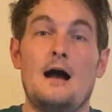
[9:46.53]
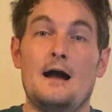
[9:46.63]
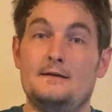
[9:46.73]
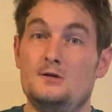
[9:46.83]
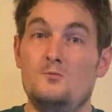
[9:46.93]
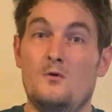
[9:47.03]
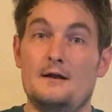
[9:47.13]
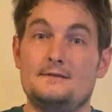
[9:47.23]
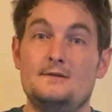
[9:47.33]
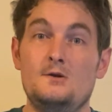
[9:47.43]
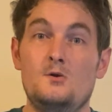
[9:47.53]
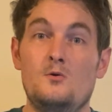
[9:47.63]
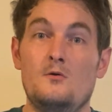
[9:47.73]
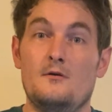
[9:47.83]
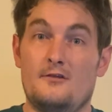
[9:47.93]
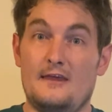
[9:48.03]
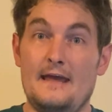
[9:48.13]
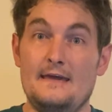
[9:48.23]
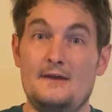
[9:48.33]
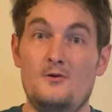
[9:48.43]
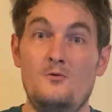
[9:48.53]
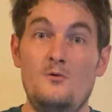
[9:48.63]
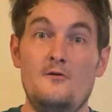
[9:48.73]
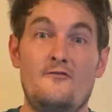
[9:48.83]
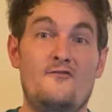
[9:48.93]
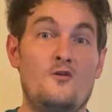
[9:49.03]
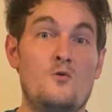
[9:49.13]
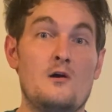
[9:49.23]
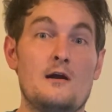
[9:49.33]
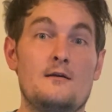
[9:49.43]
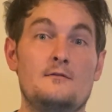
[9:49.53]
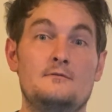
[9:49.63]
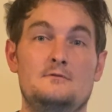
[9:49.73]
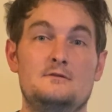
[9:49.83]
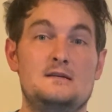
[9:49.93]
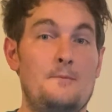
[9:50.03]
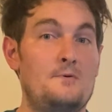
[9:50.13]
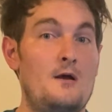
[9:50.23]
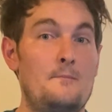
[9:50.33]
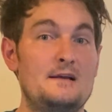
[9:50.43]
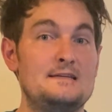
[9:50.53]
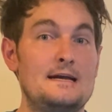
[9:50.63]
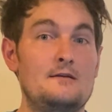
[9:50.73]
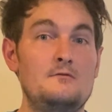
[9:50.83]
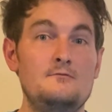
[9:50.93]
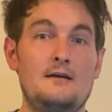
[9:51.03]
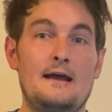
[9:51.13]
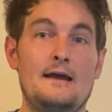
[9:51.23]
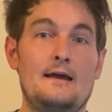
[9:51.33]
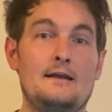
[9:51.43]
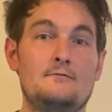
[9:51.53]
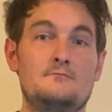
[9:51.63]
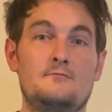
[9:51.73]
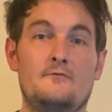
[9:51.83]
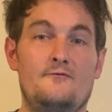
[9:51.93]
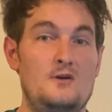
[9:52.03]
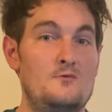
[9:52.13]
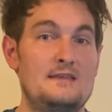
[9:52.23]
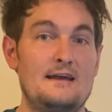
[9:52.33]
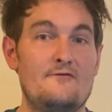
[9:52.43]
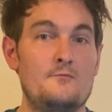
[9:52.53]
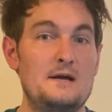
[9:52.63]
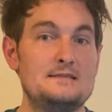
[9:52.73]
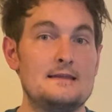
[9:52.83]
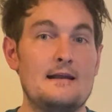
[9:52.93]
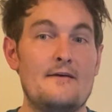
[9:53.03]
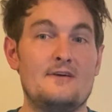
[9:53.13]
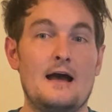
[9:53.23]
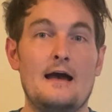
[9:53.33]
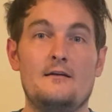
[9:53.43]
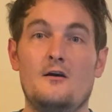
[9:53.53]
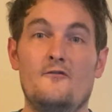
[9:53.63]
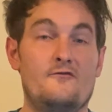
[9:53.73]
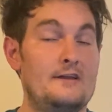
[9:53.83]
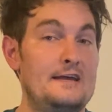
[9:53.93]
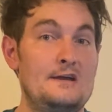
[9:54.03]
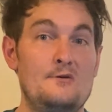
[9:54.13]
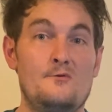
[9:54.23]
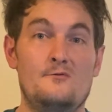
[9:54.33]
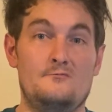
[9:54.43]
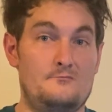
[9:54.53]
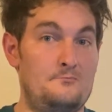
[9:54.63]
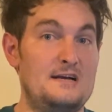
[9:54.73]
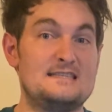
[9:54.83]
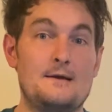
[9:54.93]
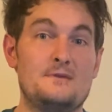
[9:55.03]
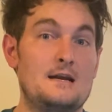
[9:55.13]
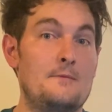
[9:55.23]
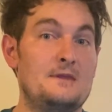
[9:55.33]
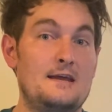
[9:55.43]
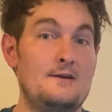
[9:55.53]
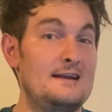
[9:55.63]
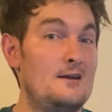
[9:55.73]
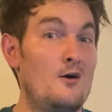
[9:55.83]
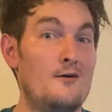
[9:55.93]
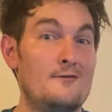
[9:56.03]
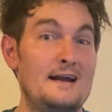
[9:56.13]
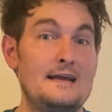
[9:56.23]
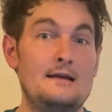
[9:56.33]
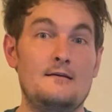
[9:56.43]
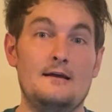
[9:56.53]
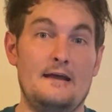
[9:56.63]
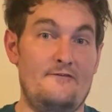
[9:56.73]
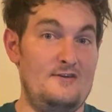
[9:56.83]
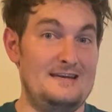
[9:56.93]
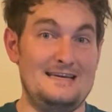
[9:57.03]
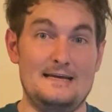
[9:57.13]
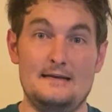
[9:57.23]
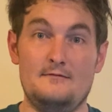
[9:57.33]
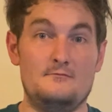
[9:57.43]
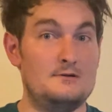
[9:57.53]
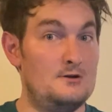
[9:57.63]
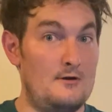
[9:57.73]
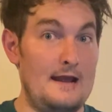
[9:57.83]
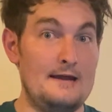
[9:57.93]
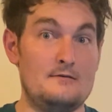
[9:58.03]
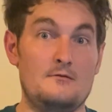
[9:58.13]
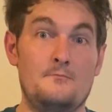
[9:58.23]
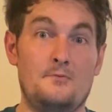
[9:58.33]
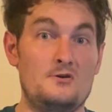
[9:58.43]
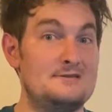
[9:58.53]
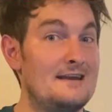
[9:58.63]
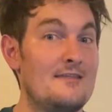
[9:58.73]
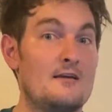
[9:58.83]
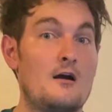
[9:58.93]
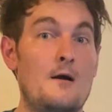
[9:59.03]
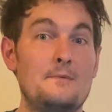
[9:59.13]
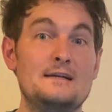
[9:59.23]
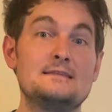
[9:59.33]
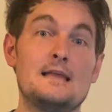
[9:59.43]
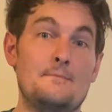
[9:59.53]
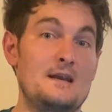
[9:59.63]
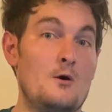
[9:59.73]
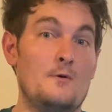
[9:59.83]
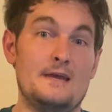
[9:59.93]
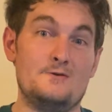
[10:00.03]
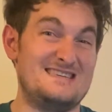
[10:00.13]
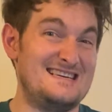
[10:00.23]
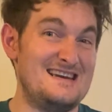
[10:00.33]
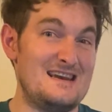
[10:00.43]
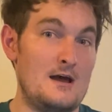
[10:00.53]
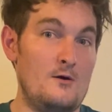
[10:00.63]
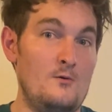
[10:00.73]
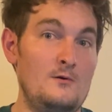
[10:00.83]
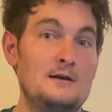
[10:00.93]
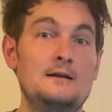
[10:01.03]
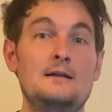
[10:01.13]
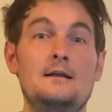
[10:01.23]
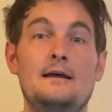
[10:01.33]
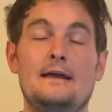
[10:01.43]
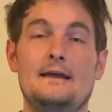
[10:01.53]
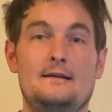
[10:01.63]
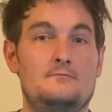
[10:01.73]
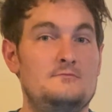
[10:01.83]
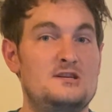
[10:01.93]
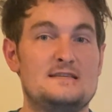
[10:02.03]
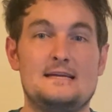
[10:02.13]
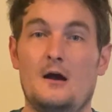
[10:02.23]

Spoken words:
I do want to thank you for jumping on my channel and viewing the information that I've got. Hopefully you picked something up that you didn't know already. If you did, great. post it in the comments. Let me know what you didn't know. It just